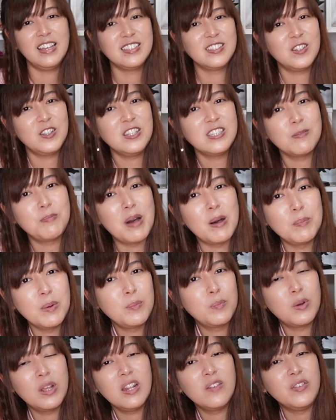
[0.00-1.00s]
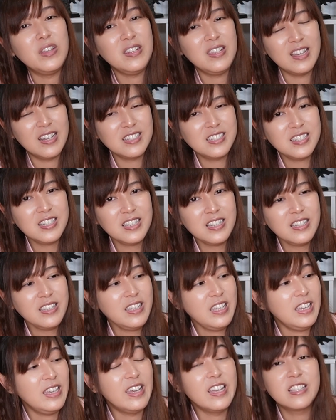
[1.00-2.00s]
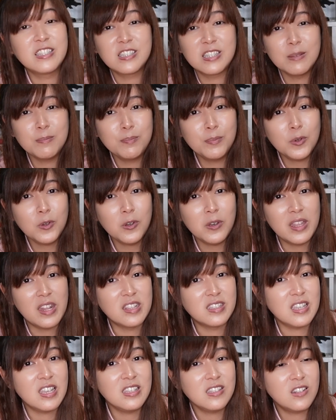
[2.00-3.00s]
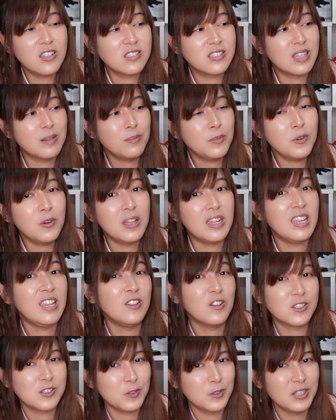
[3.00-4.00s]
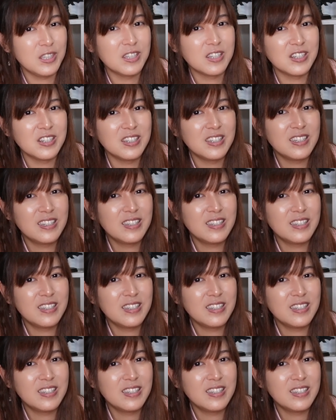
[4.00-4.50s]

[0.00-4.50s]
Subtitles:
So here's a pop-up parade of Inuyasha. It's simple and it's easy to assemble and he looks really good.